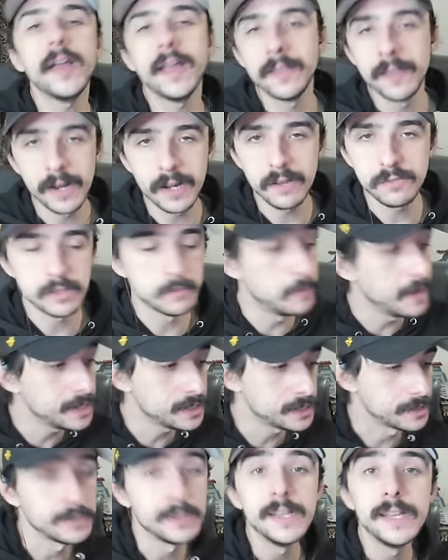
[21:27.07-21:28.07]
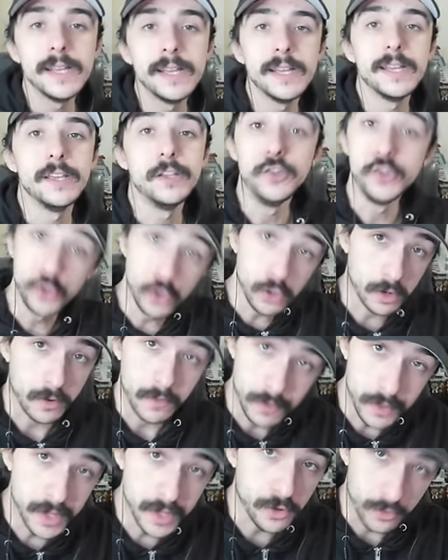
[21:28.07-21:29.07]
And not even to mention, you're
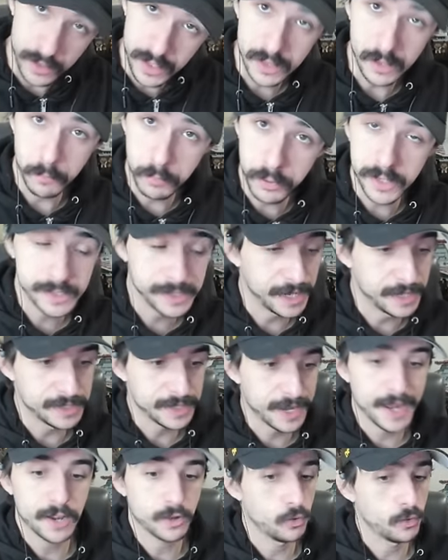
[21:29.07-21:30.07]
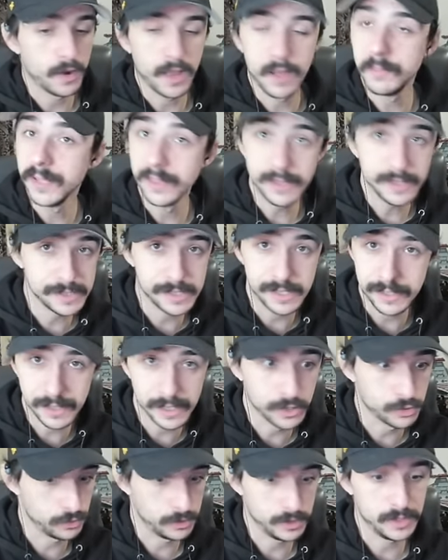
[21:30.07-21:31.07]
literally in the plus size category. I mean, this is
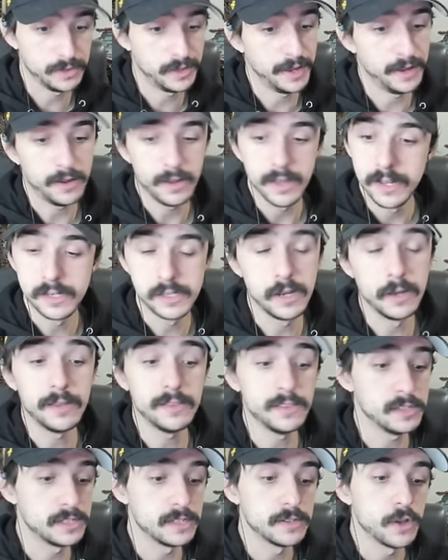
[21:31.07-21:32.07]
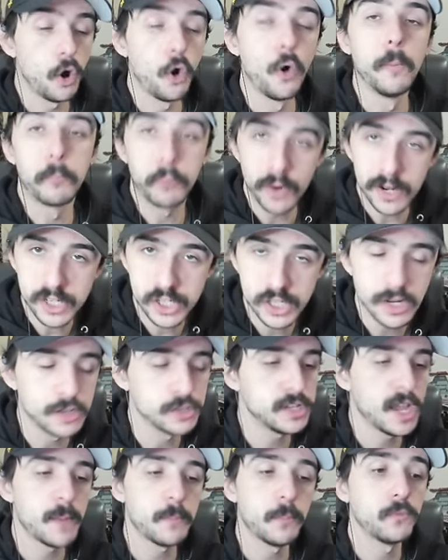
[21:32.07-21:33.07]
literally like, this is oppression
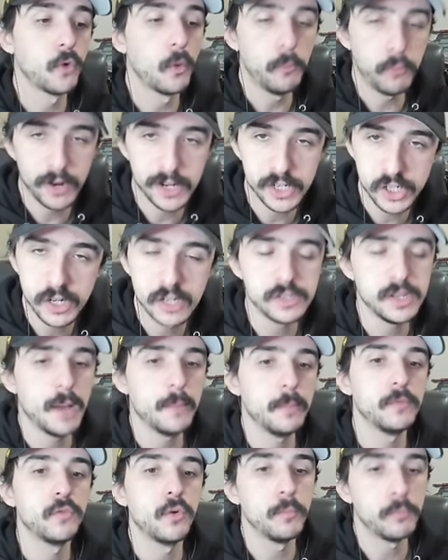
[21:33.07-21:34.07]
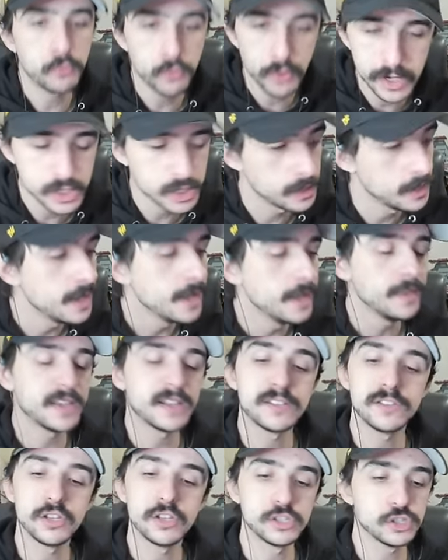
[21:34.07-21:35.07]
on top of oppression on top of oppression.
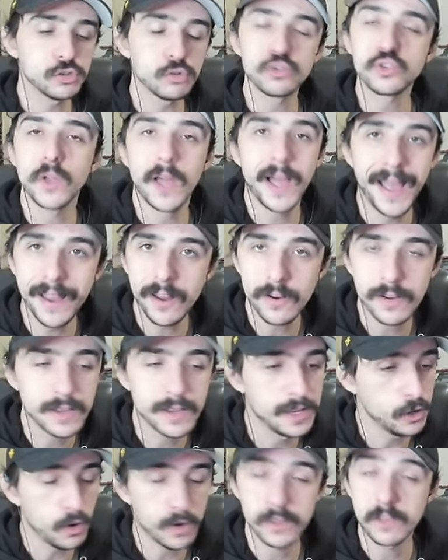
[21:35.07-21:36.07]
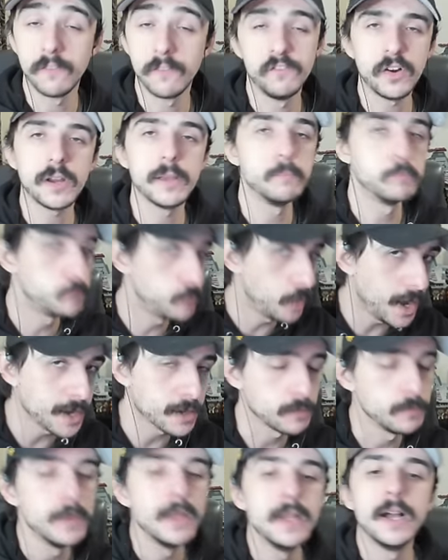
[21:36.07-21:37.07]
Like the social hierarchy, you're at the very
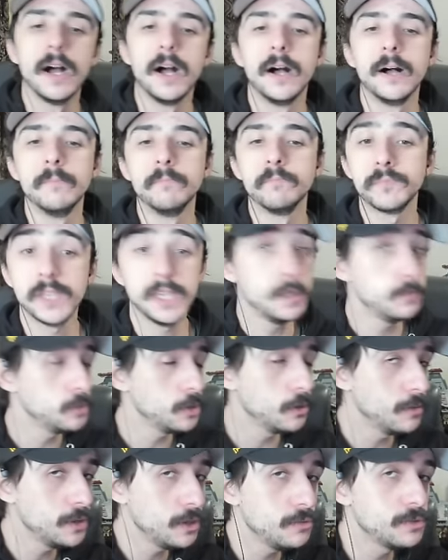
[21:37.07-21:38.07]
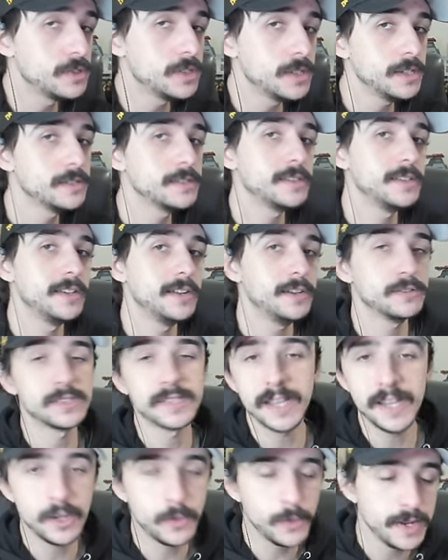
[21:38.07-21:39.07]
bottom. Um, keep doing you, sis, you know,
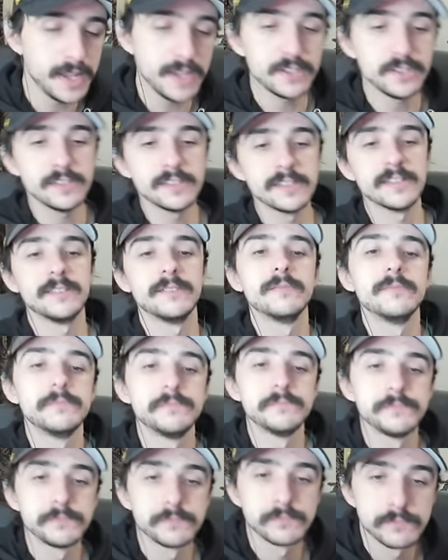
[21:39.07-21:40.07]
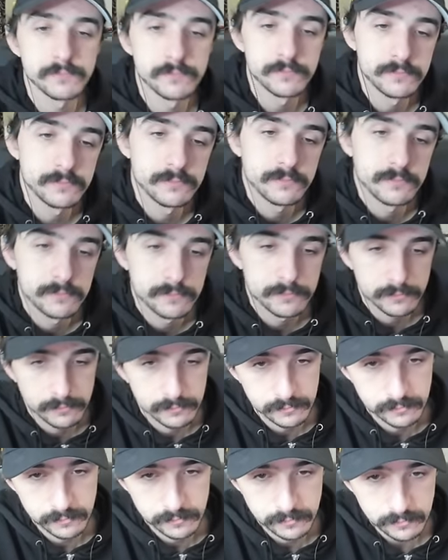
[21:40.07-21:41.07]
slay queen edges. Got the savvy bee out because
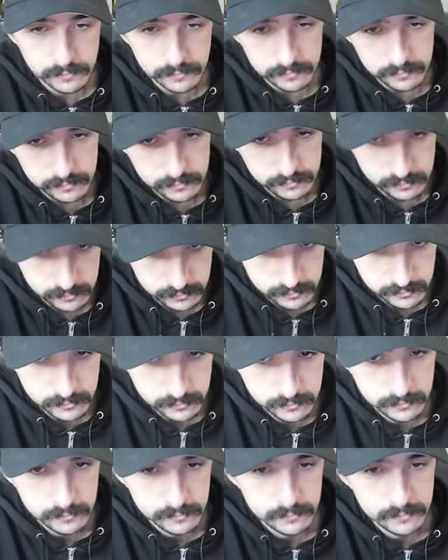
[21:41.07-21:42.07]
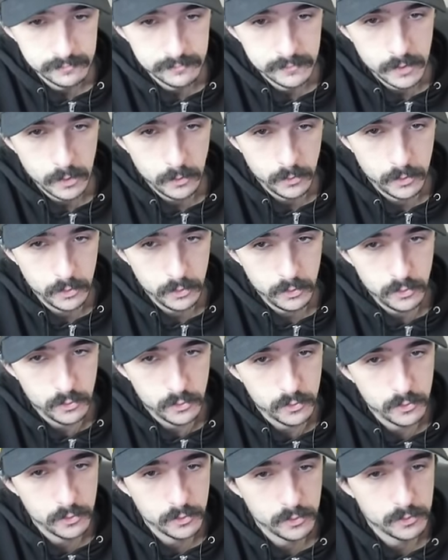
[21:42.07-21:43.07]
it's time to make a sexy spaggy bolly. Ooh. I
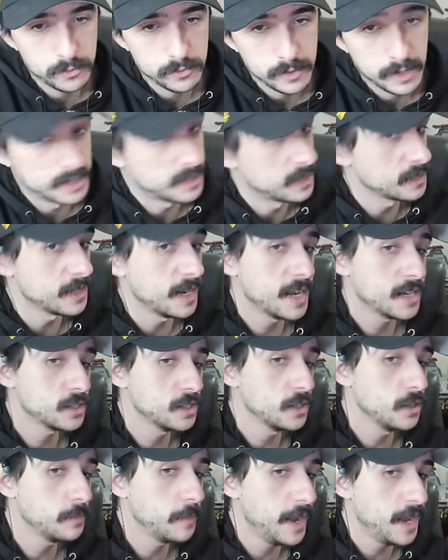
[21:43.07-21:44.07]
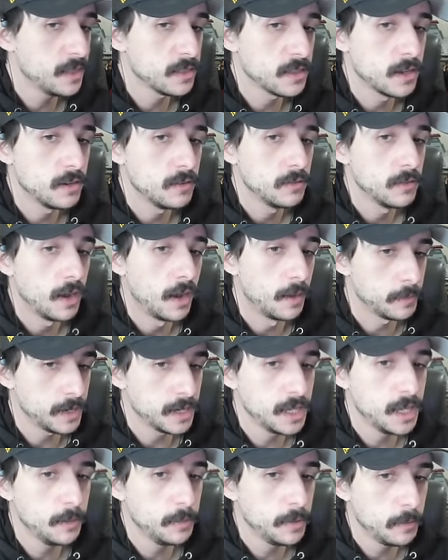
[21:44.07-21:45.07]
wanted to make it. It doesn't actually look bad though. I'm going
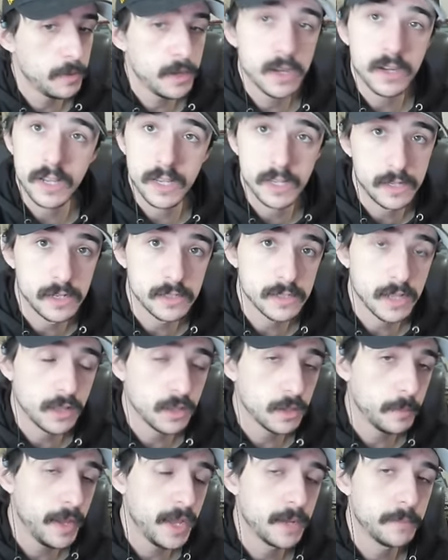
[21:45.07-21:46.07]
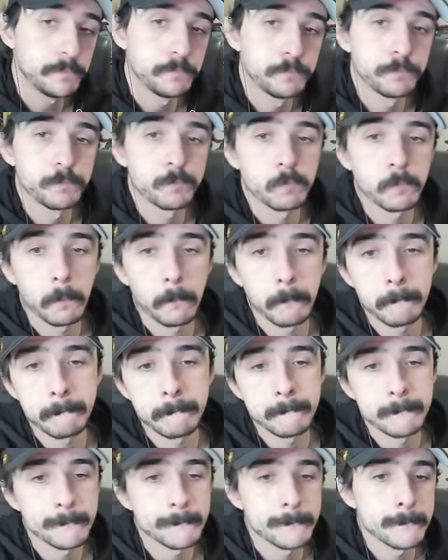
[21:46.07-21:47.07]
to keep it a buck. It does not look bad. So it looked like
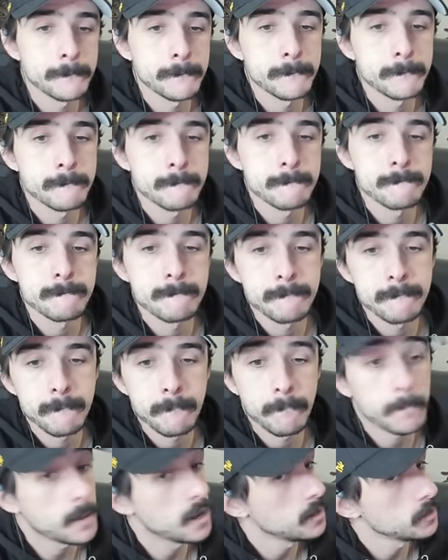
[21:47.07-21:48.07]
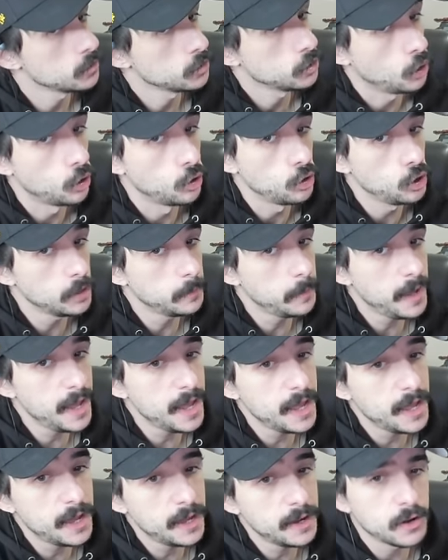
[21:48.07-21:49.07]
Sarah Sanderson. The pasta's meant to be
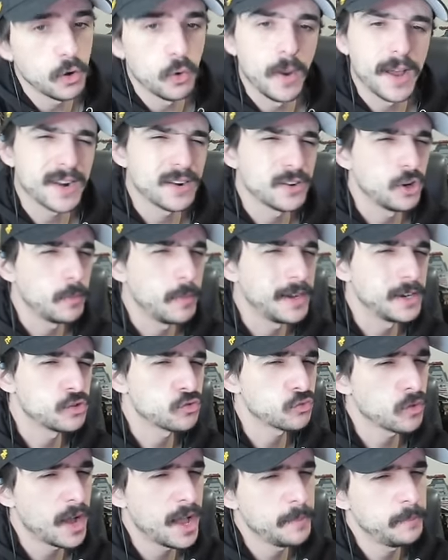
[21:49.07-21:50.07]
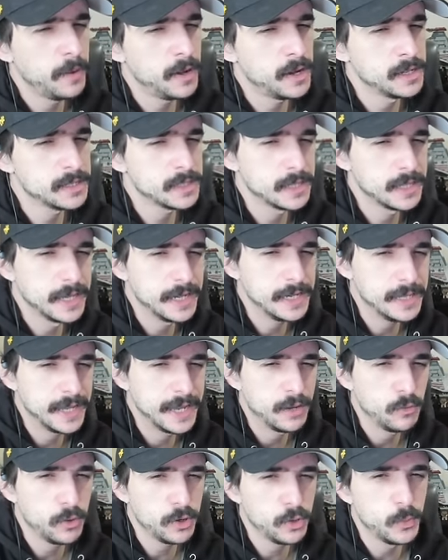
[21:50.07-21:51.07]
given blonde. Oh, I don't know about dry pasta like
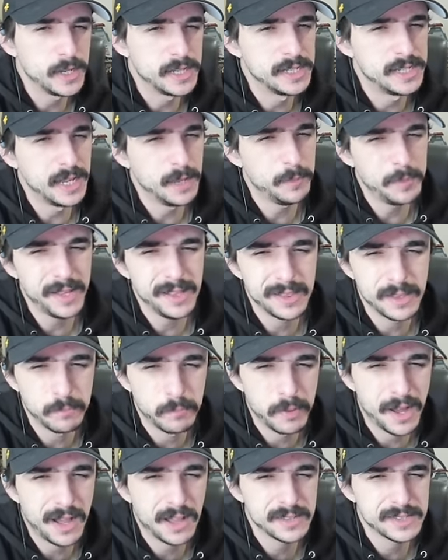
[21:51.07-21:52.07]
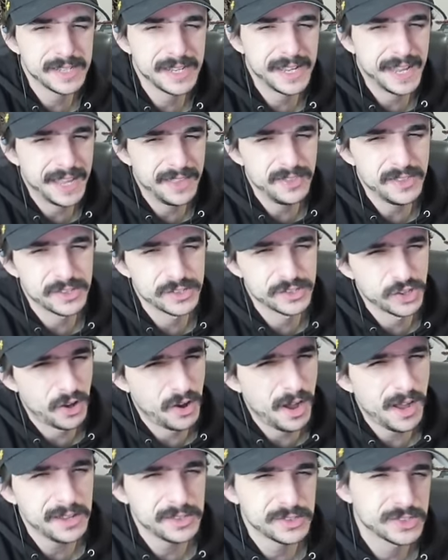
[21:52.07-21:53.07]
that. What are we dipping the pasta in the
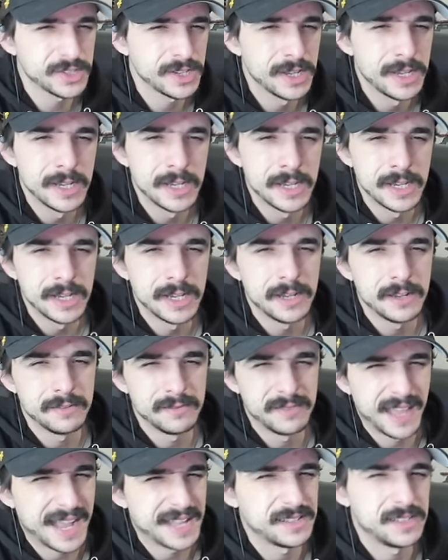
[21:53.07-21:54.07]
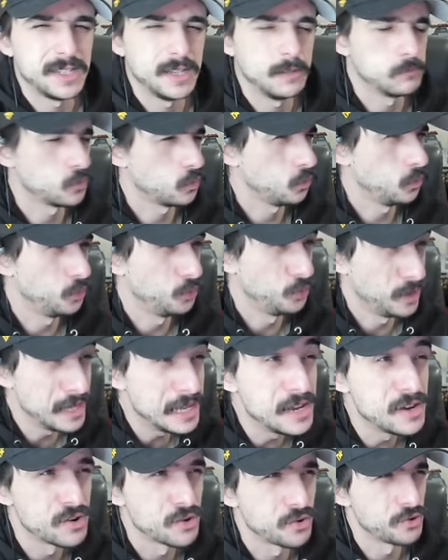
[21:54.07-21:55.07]
sauce? That seems
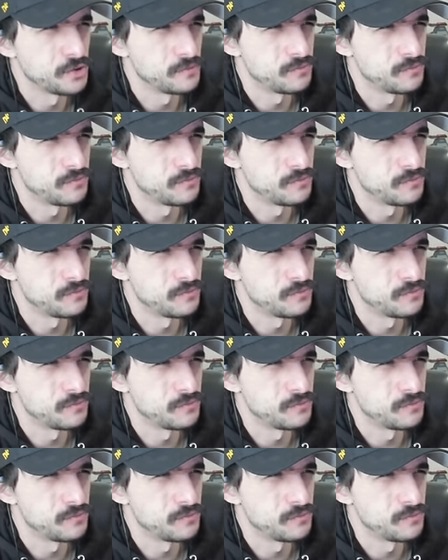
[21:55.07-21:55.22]
weird,